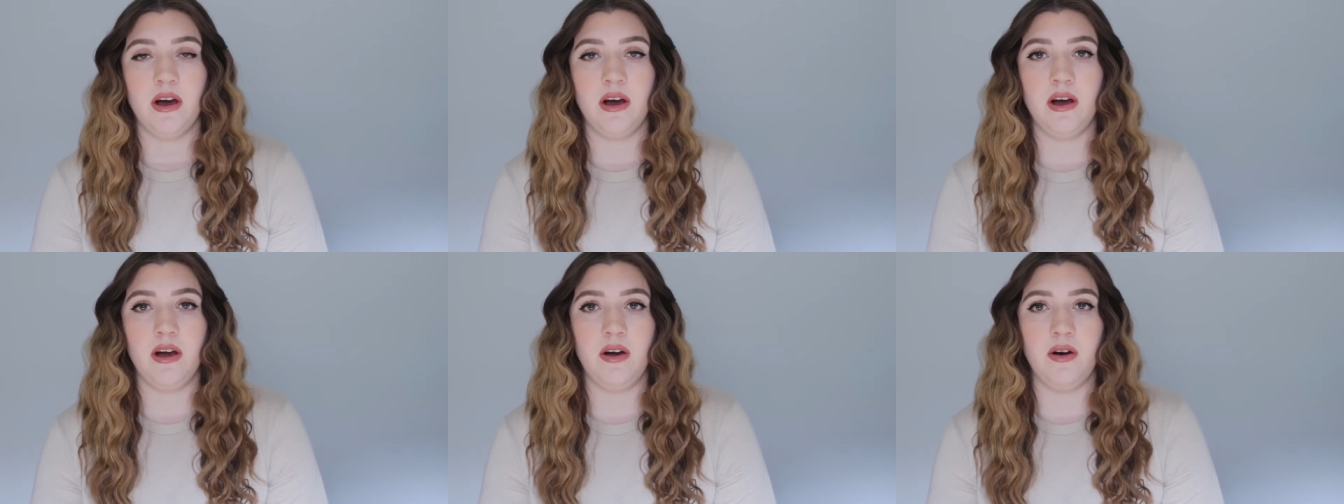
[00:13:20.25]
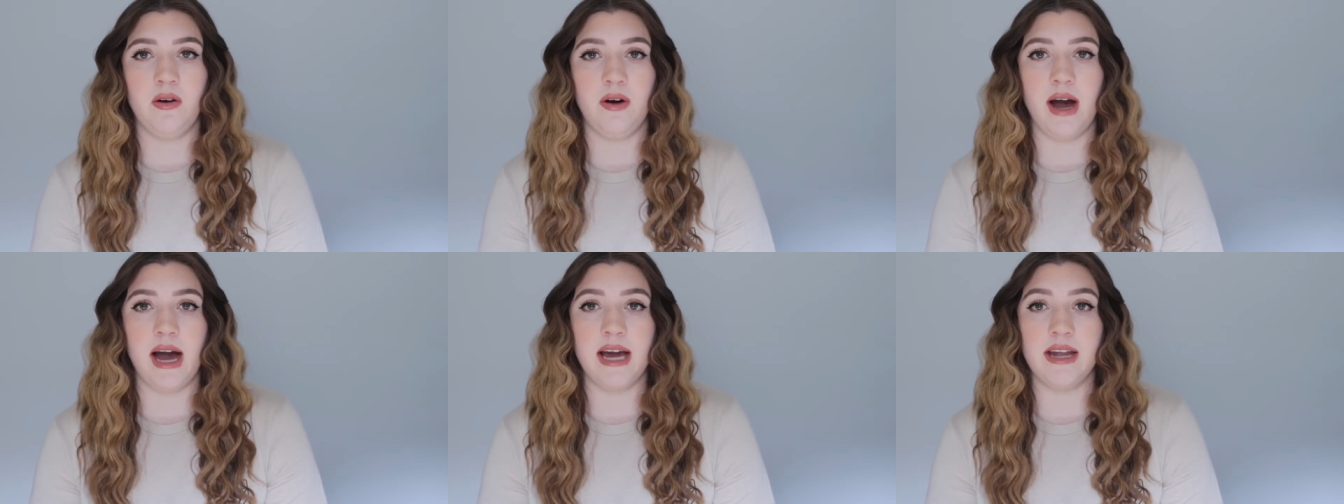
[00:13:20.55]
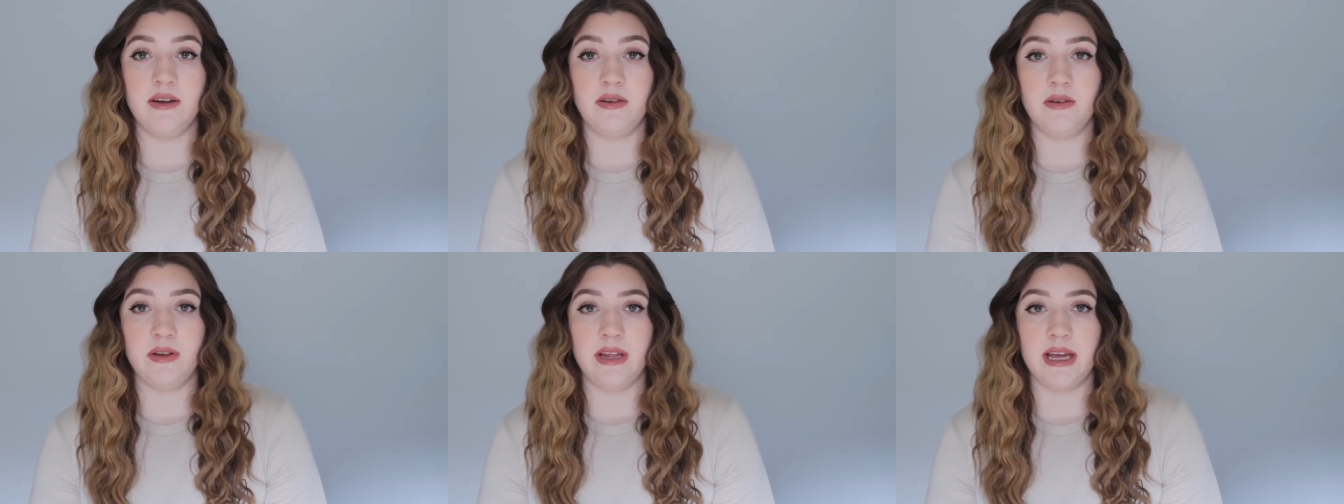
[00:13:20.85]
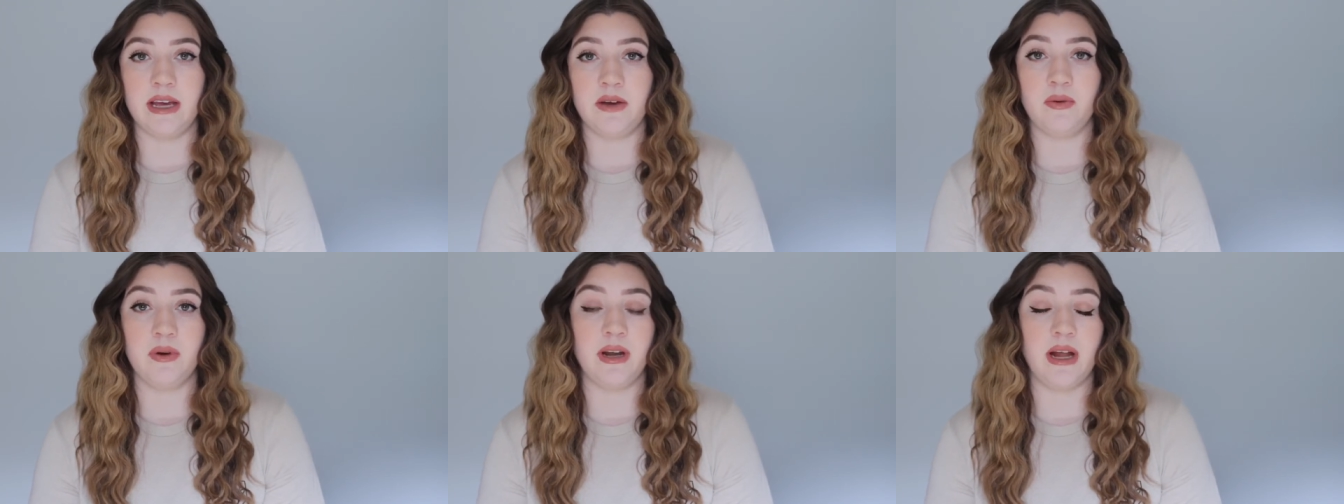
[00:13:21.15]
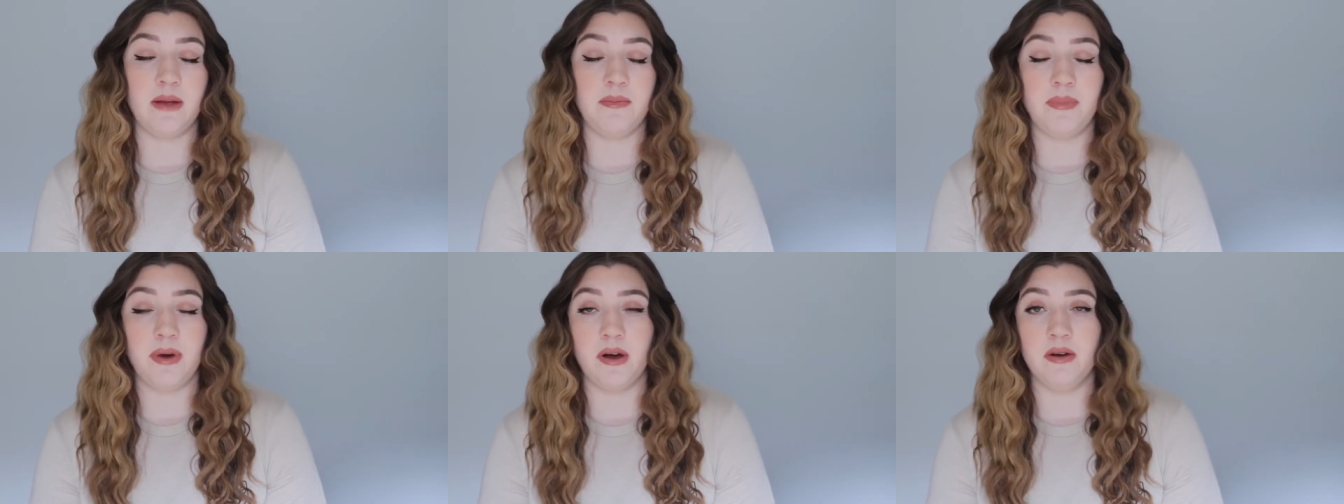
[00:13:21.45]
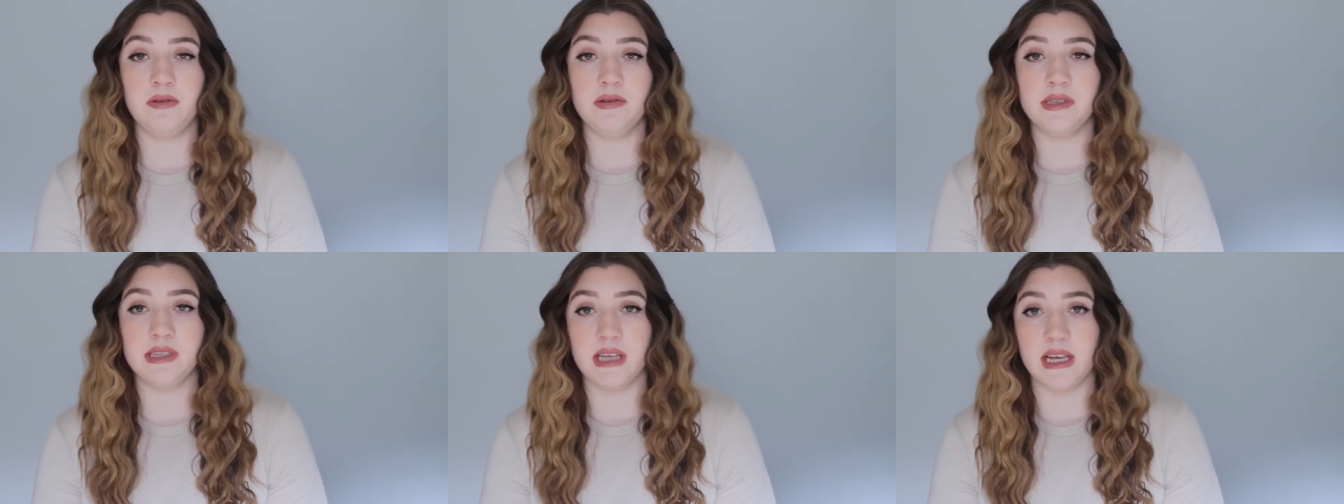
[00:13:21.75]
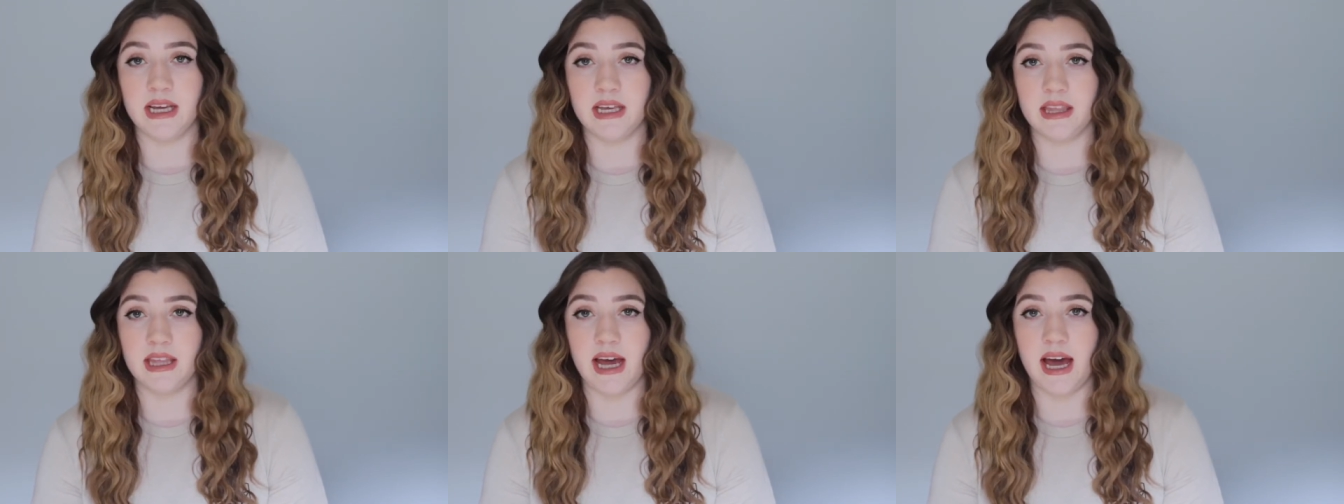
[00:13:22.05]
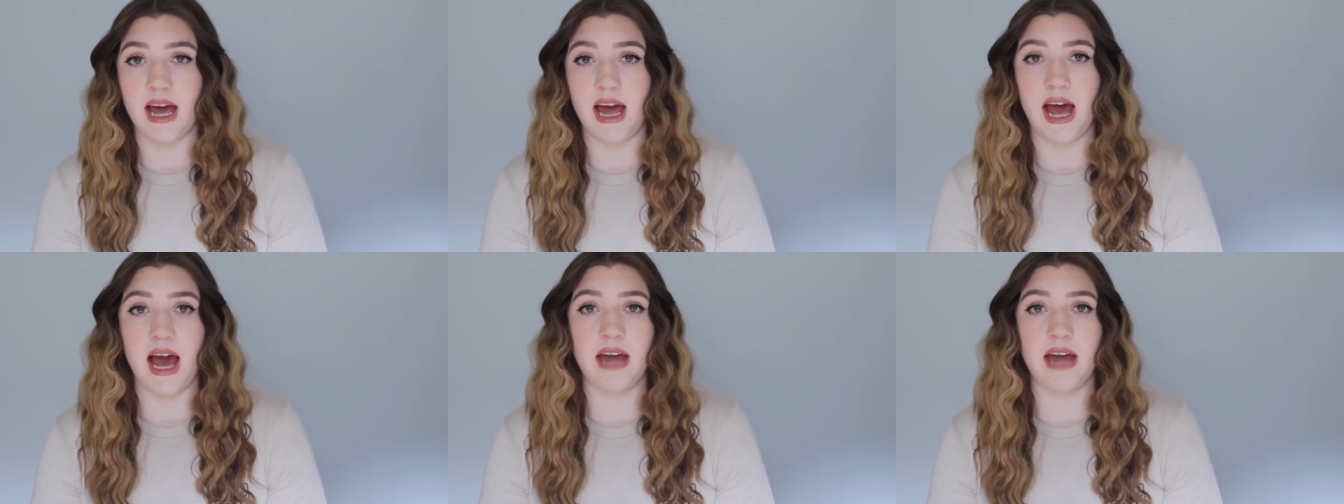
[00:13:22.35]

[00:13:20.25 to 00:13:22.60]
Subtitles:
oh, I don't like when I pose like that.